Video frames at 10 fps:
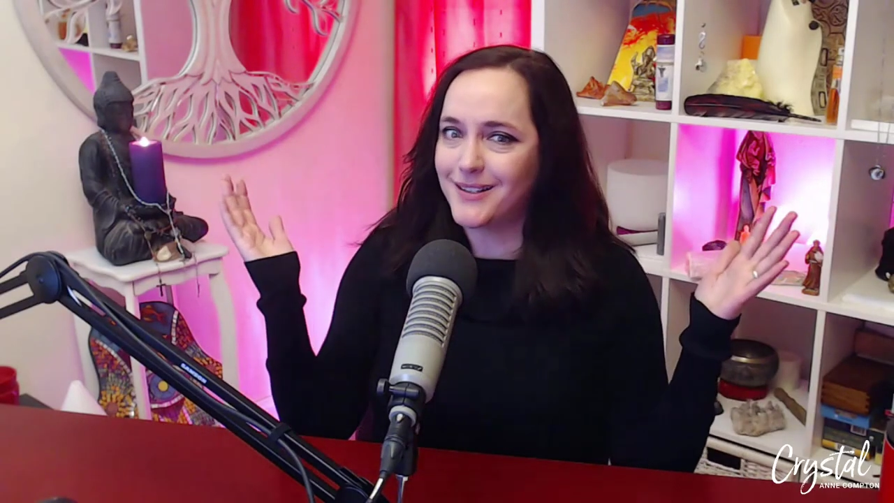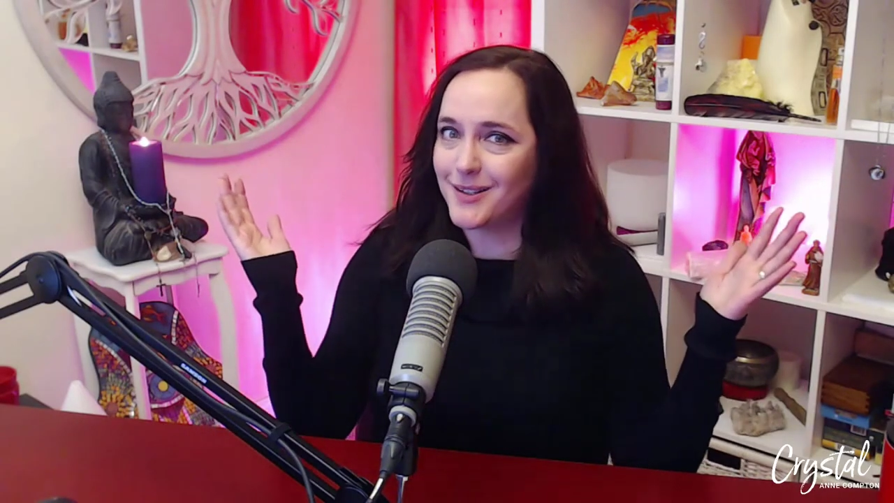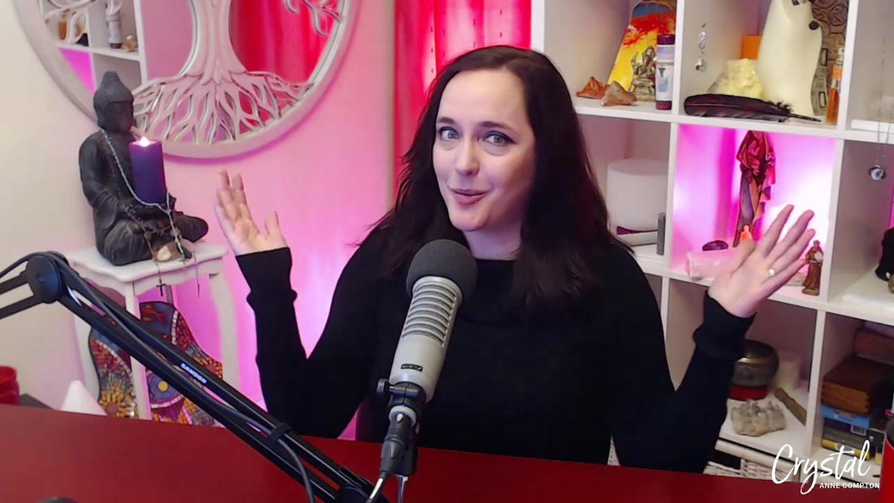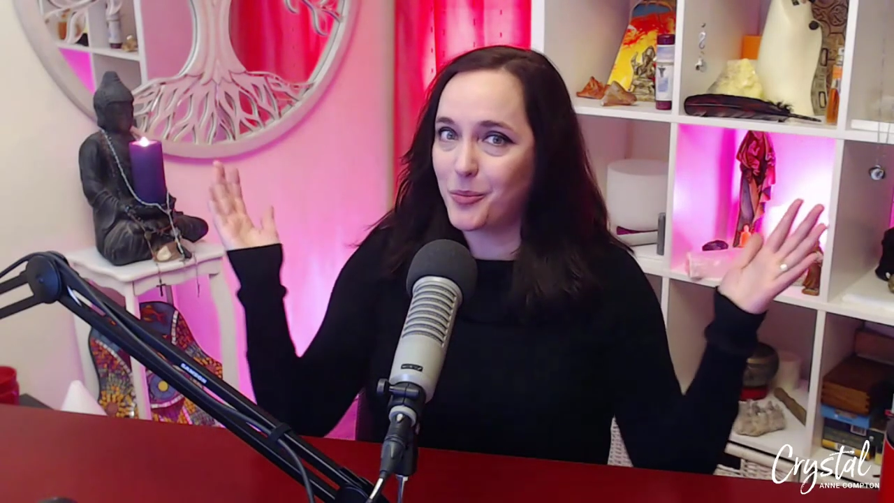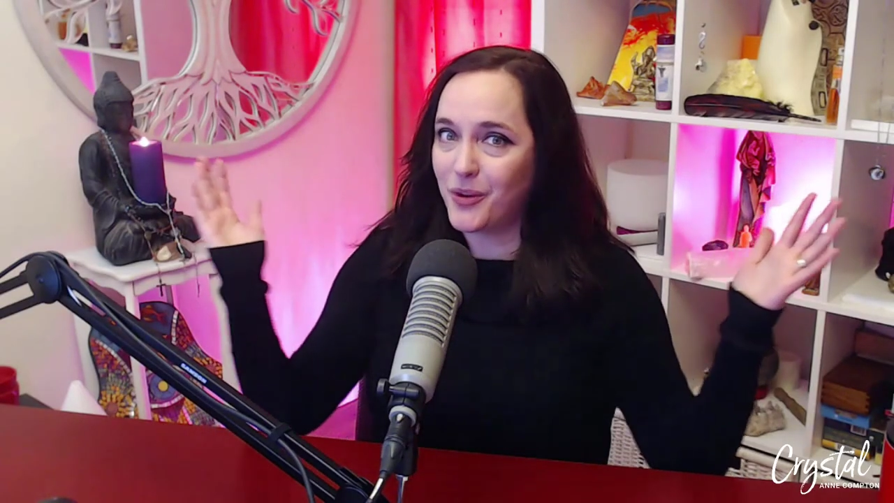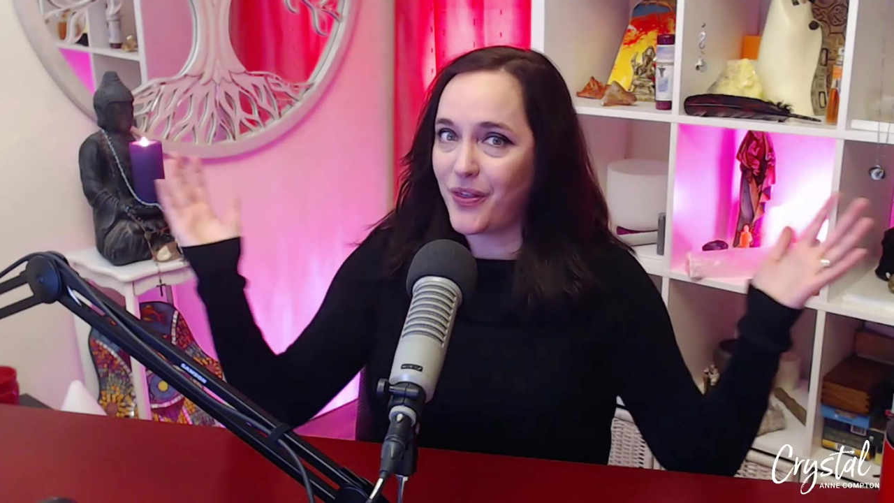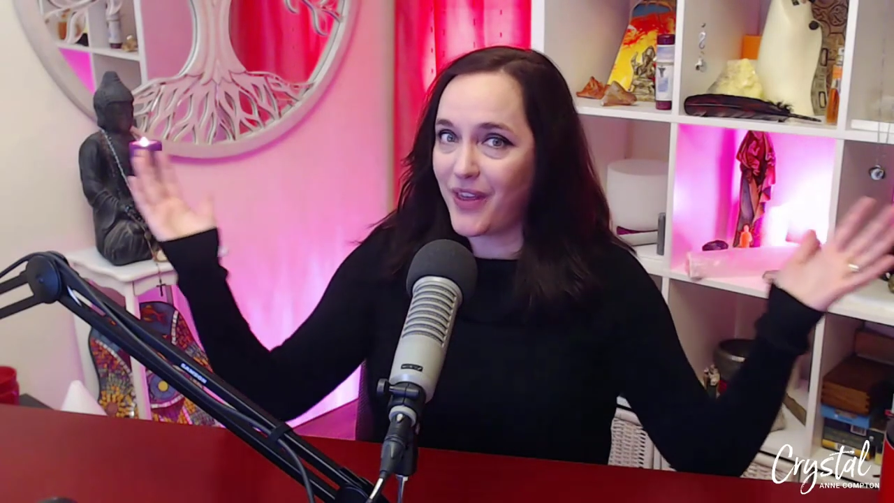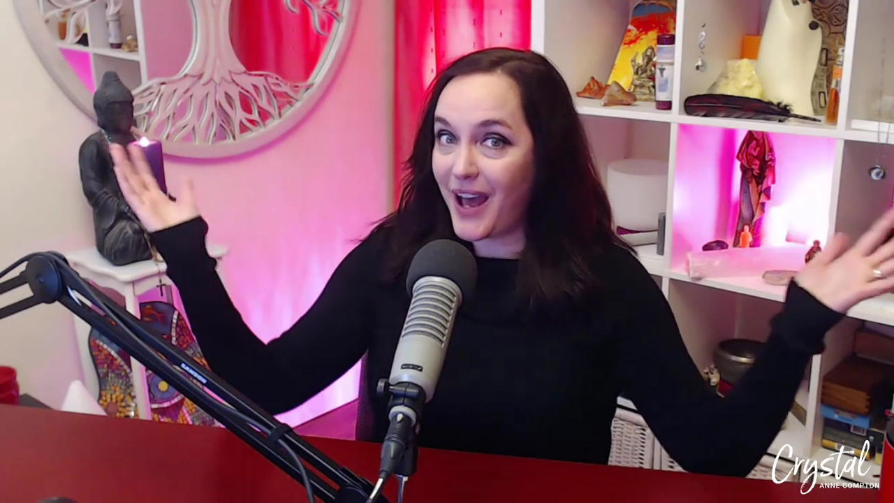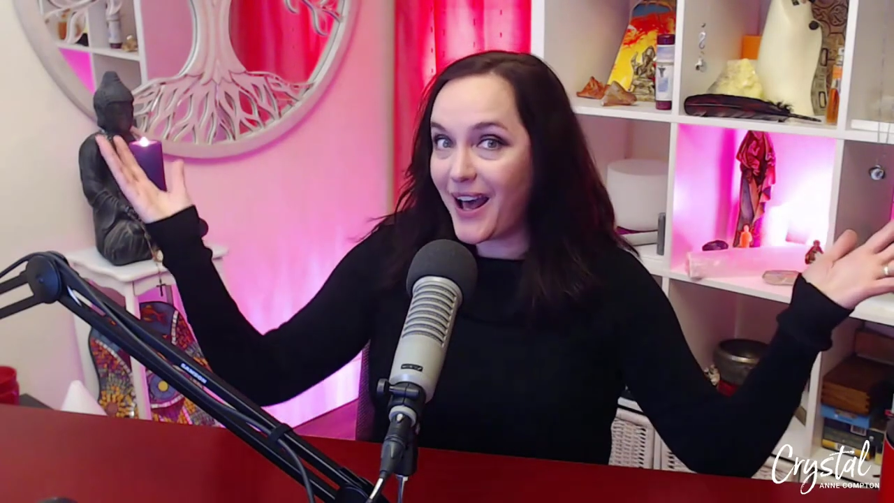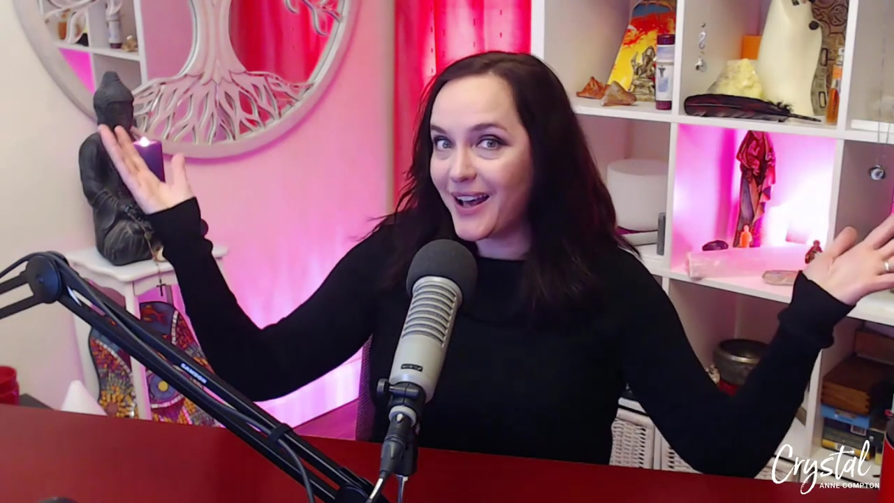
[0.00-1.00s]
is up with
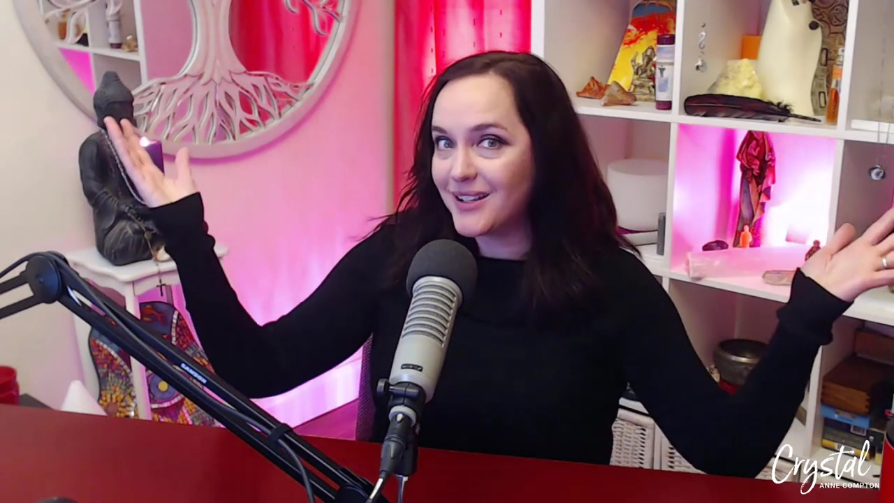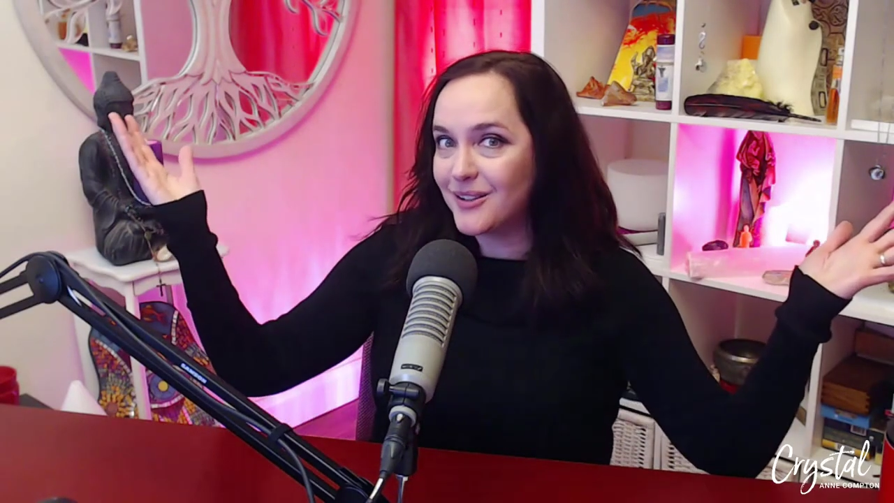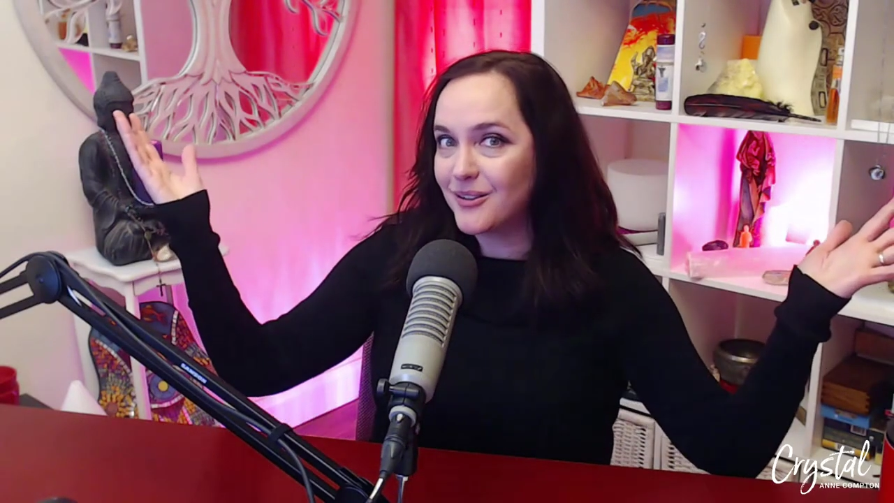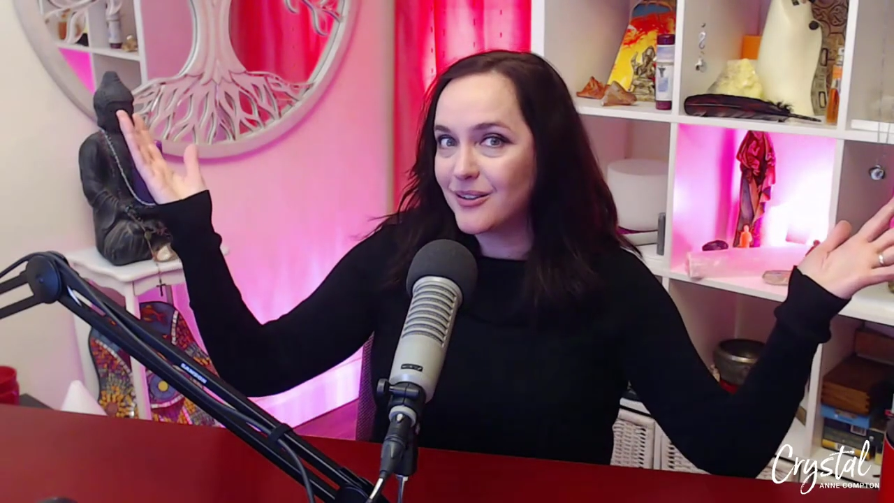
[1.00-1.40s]
that?